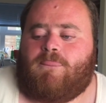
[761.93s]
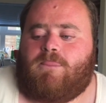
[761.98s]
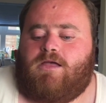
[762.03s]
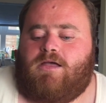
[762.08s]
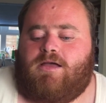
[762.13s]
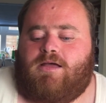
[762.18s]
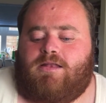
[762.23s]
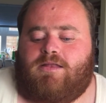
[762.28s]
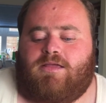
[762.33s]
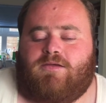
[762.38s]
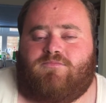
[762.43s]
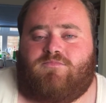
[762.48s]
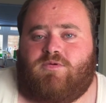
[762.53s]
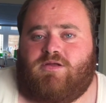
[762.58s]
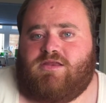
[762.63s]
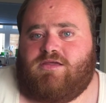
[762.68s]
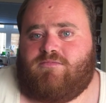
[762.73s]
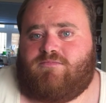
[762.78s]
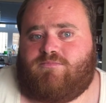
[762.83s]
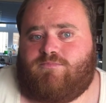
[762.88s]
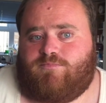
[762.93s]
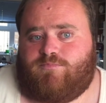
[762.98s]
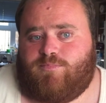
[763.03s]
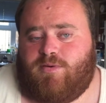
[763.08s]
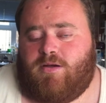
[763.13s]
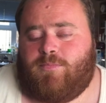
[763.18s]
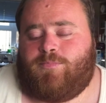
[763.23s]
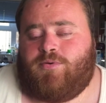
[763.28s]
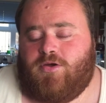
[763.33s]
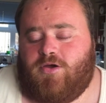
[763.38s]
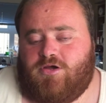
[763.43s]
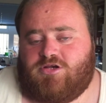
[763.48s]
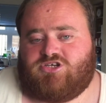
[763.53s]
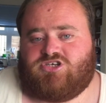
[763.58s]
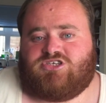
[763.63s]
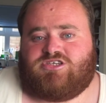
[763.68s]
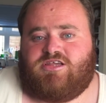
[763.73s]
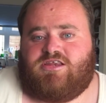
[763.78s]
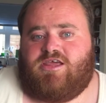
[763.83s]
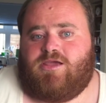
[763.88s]
and when you
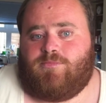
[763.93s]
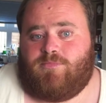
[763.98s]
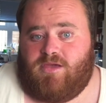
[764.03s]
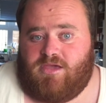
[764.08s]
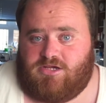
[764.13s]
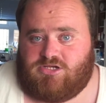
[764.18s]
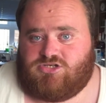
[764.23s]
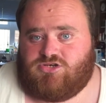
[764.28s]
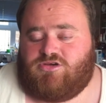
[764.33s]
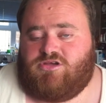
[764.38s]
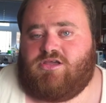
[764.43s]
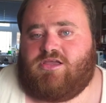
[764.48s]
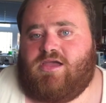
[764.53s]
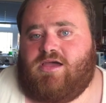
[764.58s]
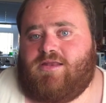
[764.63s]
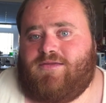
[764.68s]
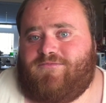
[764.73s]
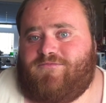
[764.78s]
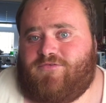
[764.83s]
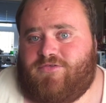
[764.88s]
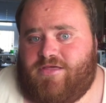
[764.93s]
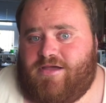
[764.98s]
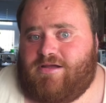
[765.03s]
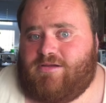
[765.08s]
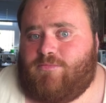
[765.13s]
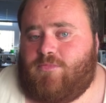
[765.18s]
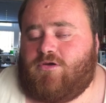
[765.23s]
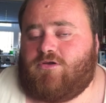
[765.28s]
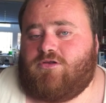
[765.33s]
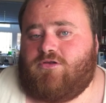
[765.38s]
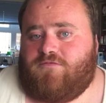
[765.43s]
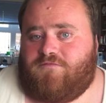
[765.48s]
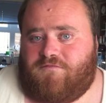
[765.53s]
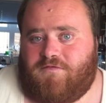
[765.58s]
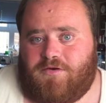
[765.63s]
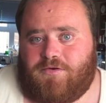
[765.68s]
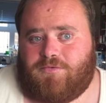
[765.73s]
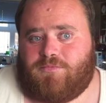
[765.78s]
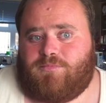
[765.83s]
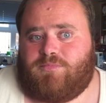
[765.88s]
purchasing it, make sure you get it for that model of
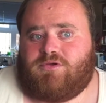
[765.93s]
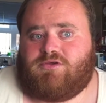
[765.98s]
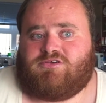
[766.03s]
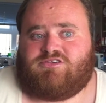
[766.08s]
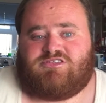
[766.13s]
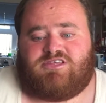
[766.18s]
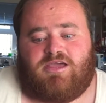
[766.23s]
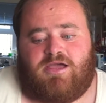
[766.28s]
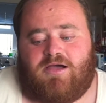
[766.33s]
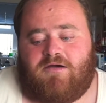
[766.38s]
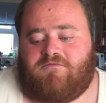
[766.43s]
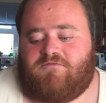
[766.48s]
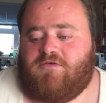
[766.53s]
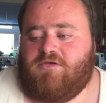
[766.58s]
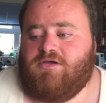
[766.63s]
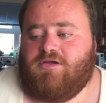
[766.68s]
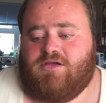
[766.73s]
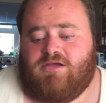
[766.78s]
phone, because they have